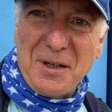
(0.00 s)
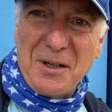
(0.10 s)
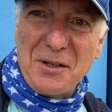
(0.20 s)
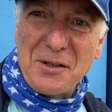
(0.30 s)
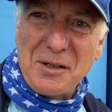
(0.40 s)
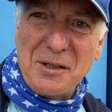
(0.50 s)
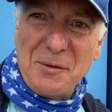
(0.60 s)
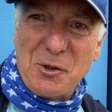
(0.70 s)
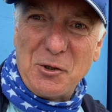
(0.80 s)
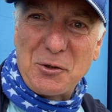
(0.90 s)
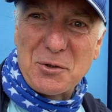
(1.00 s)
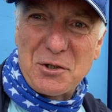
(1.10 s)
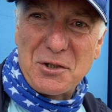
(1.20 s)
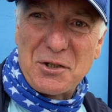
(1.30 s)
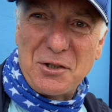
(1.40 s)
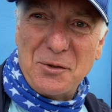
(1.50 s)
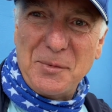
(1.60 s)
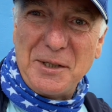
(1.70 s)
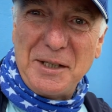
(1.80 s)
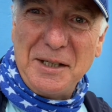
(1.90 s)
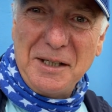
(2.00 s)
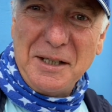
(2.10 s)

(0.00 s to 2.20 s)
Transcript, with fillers: Uh, uh, Michael's just done me